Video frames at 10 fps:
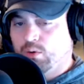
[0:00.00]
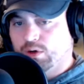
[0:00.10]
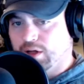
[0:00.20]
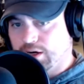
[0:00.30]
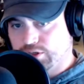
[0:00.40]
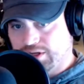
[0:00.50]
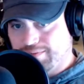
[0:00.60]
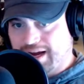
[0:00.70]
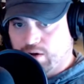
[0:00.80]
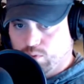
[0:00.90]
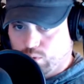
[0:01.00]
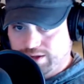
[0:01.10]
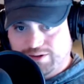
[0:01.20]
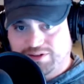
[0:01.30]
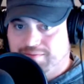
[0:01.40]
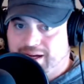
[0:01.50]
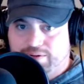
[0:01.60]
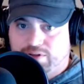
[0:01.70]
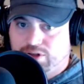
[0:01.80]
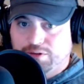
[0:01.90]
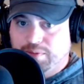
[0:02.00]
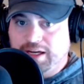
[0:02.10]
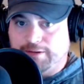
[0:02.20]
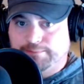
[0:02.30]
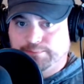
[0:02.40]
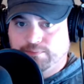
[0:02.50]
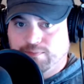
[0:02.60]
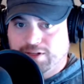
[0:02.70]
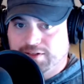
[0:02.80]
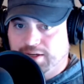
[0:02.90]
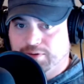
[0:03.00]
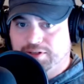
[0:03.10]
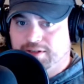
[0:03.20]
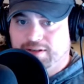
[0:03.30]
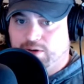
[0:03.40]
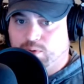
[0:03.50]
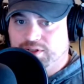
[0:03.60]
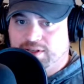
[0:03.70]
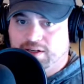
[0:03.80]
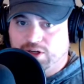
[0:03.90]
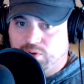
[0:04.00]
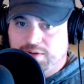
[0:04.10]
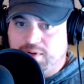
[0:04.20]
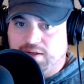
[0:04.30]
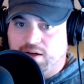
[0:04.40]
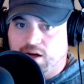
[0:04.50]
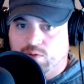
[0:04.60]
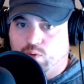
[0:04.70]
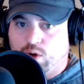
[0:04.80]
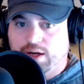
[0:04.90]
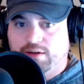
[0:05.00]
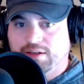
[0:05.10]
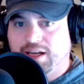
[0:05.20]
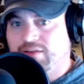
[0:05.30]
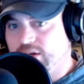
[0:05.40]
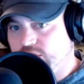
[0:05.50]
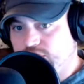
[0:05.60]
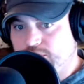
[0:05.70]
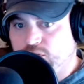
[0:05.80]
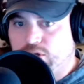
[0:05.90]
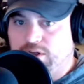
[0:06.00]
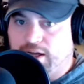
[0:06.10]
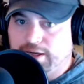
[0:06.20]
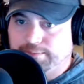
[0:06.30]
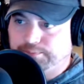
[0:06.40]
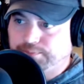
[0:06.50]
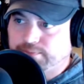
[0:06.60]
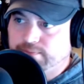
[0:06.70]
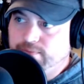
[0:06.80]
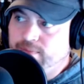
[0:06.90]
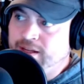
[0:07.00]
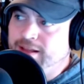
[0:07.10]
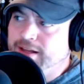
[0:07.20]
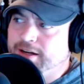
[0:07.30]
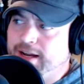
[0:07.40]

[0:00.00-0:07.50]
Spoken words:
were largely about what those amounts should be, because there wasn't agreement on what giving should look like. And then